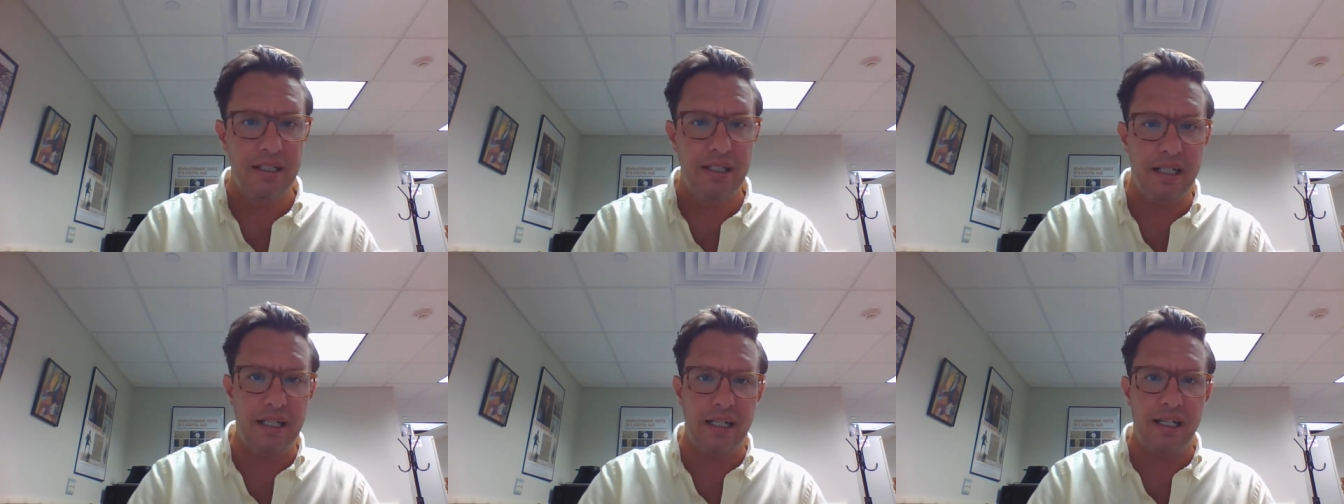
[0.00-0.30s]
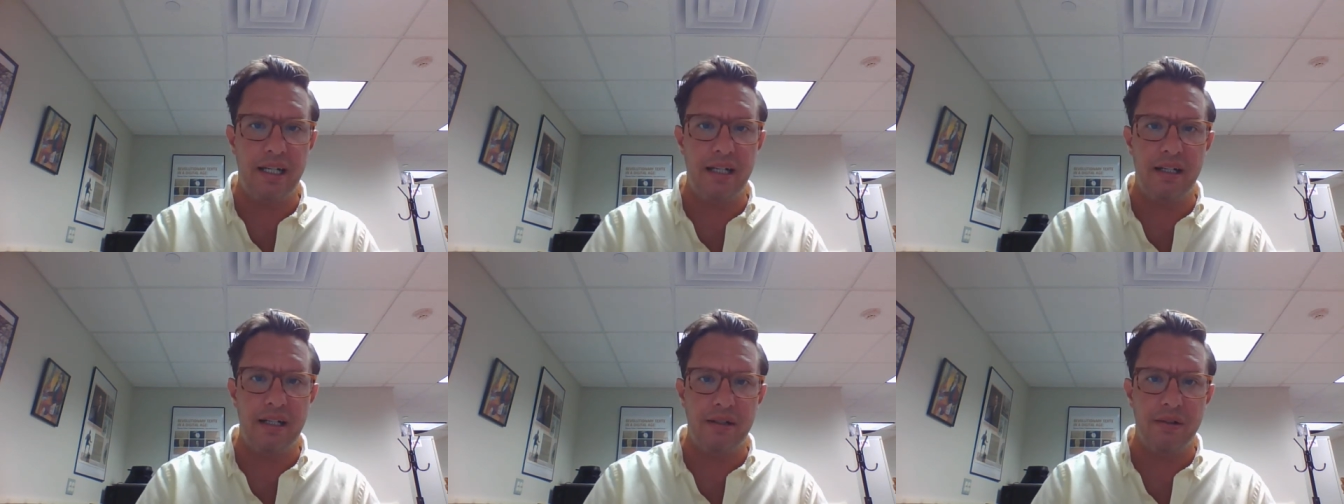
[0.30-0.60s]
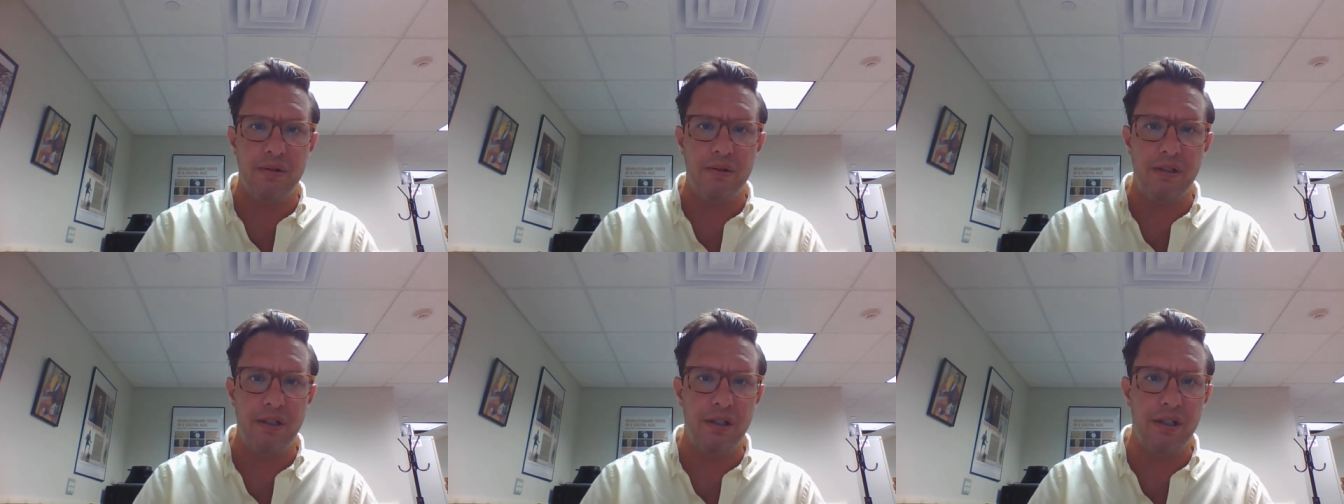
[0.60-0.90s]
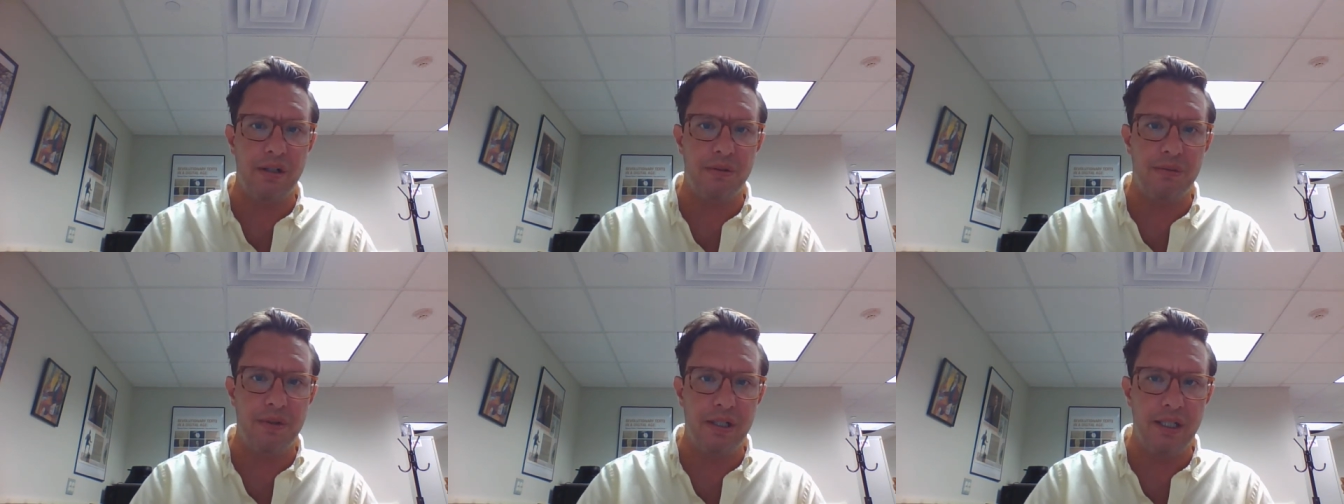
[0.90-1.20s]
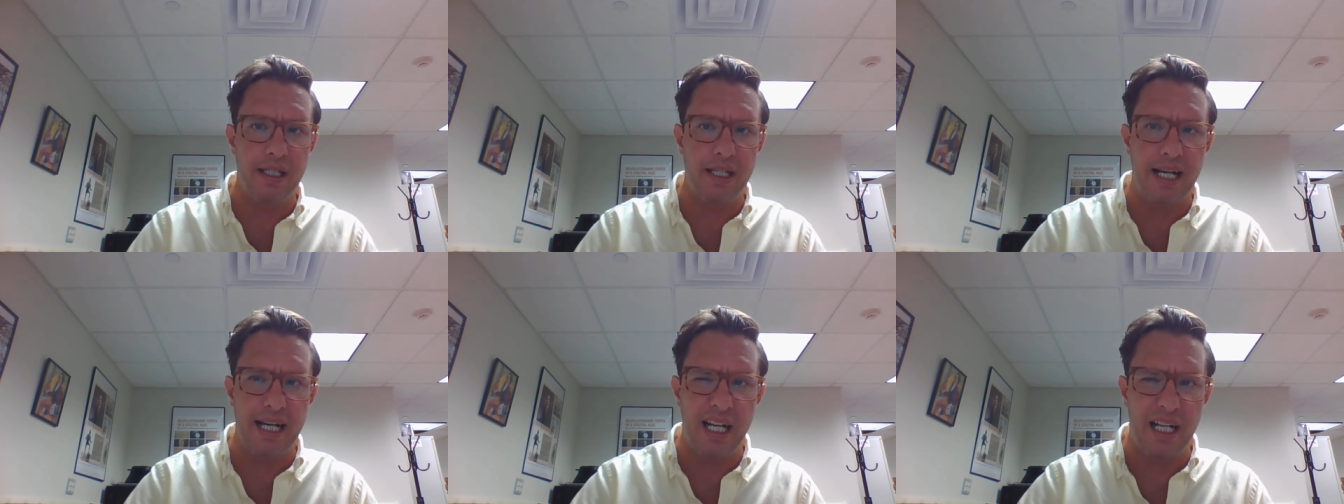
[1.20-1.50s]
And you can
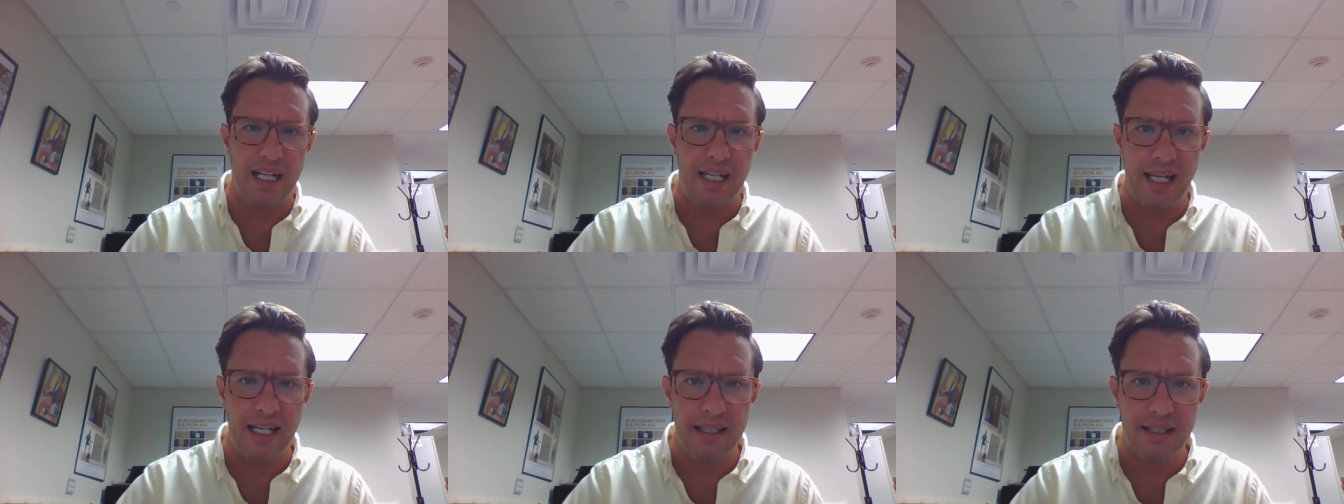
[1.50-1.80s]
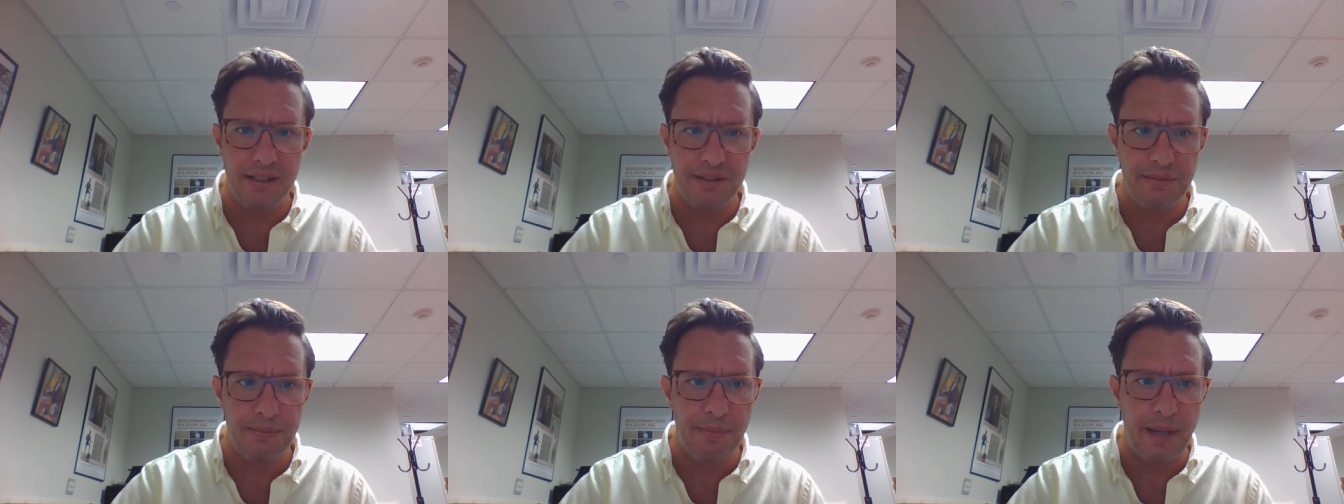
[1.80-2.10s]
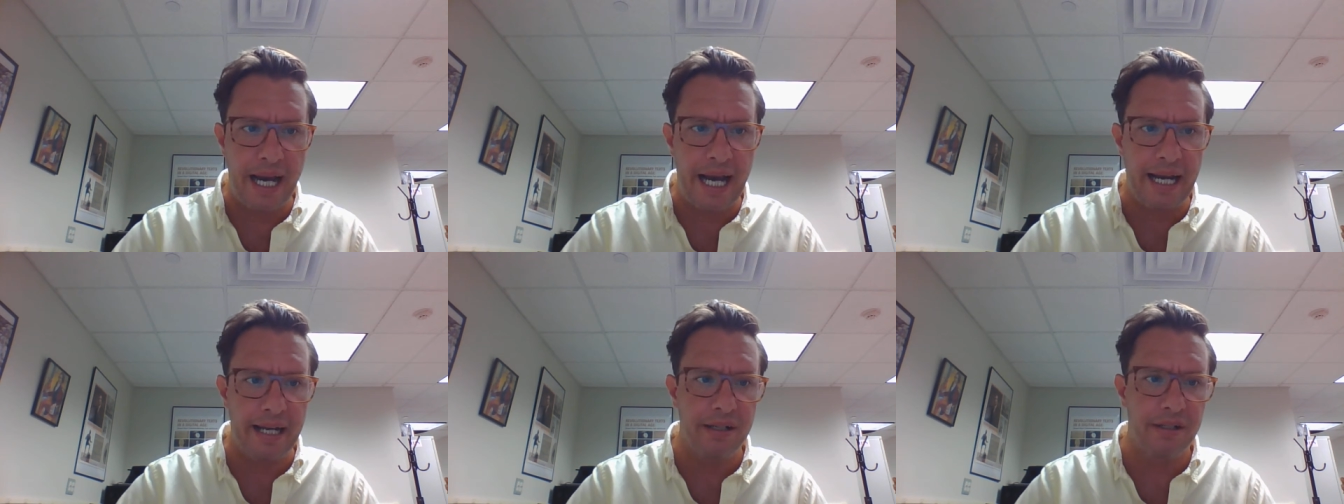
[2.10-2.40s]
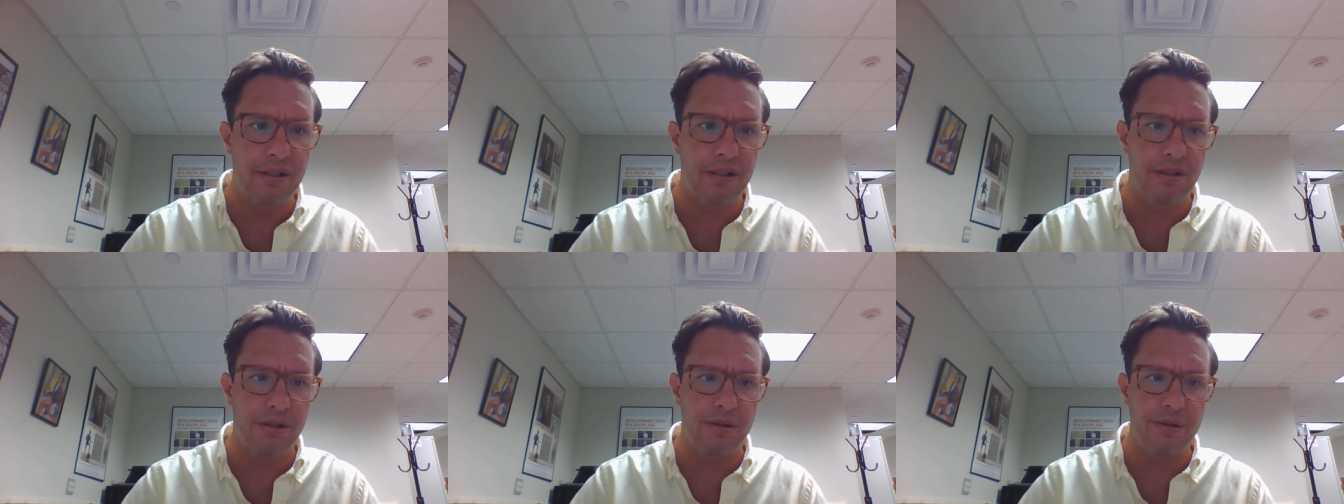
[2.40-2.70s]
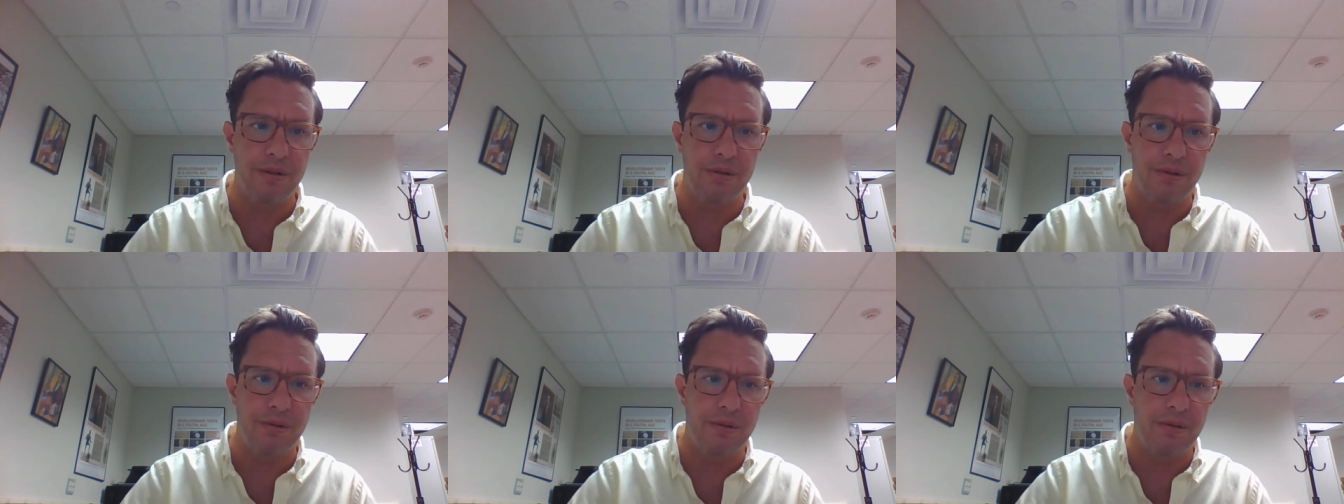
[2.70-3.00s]
really kind of date this back
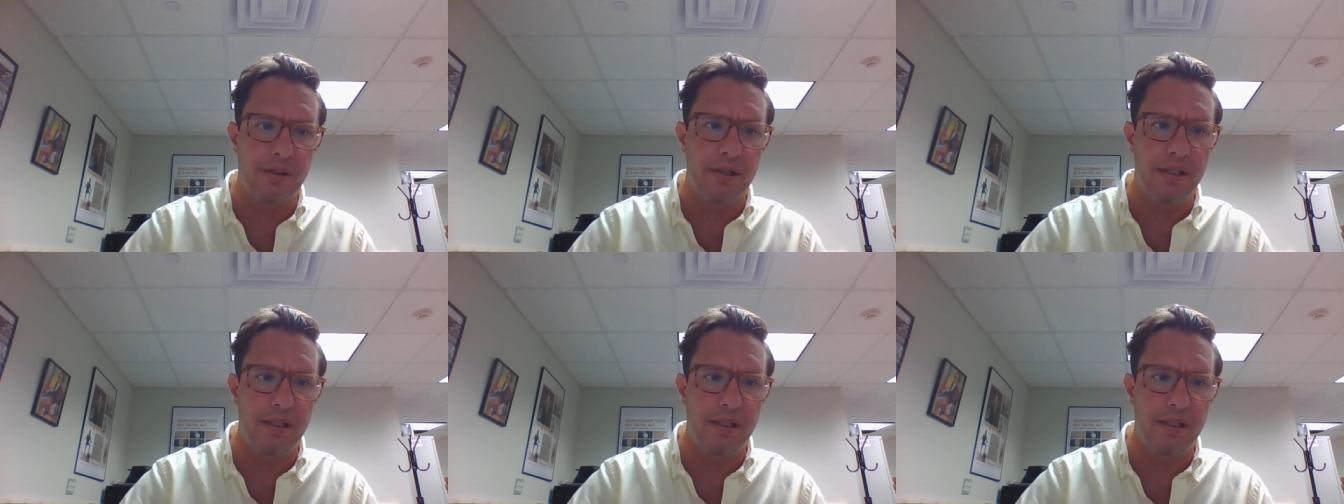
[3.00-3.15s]
to